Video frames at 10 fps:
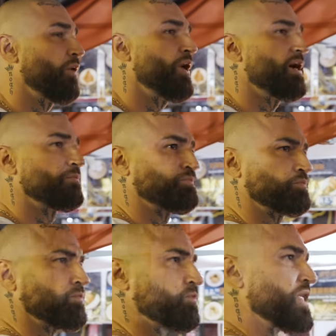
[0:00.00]
How are you?
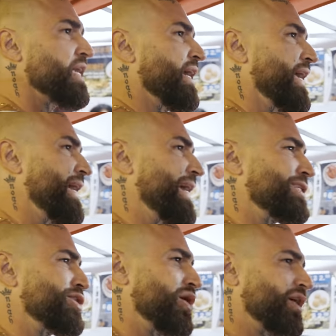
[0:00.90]
Can I
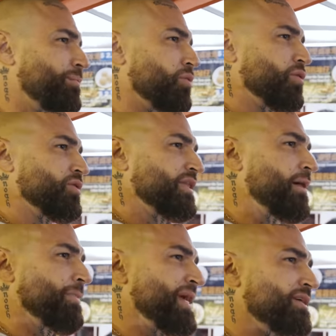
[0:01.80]
get tiger prawn
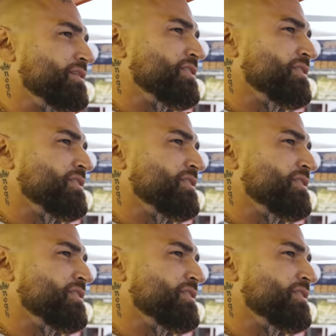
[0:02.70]
dumplings?